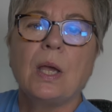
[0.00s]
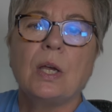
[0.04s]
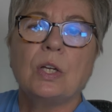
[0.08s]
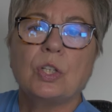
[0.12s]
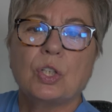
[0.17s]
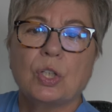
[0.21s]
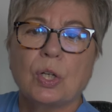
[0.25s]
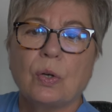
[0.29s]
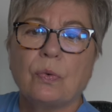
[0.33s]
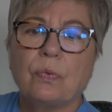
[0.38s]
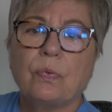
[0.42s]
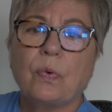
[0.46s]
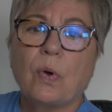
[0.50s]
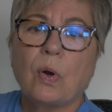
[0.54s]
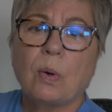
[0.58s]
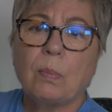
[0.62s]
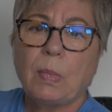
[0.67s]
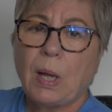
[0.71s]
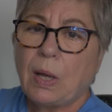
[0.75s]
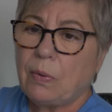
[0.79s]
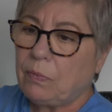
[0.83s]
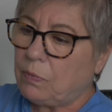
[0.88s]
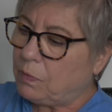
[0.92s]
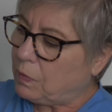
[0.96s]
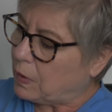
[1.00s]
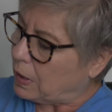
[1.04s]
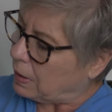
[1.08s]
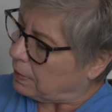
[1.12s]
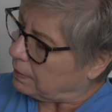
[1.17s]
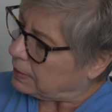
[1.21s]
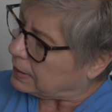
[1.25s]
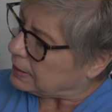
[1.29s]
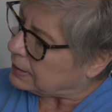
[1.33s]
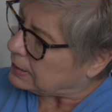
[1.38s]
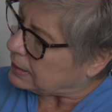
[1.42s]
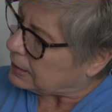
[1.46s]
she'll form a
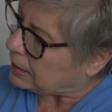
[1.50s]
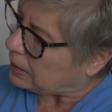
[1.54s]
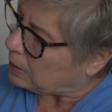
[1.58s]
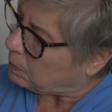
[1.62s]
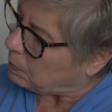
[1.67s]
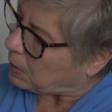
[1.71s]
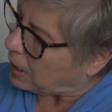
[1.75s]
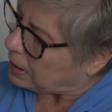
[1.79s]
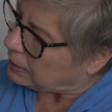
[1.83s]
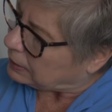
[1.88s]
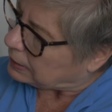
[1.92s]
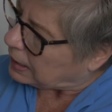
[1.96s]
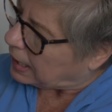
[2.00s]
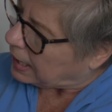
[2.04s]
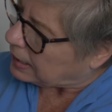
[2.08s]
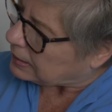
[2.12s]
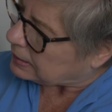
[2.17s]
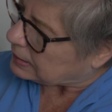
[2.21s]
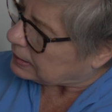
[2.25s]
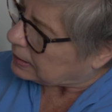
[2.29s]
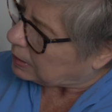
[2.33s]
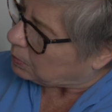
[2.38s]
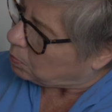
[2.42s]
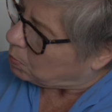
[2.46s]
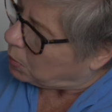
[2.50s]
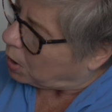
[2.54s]
very deep and lasting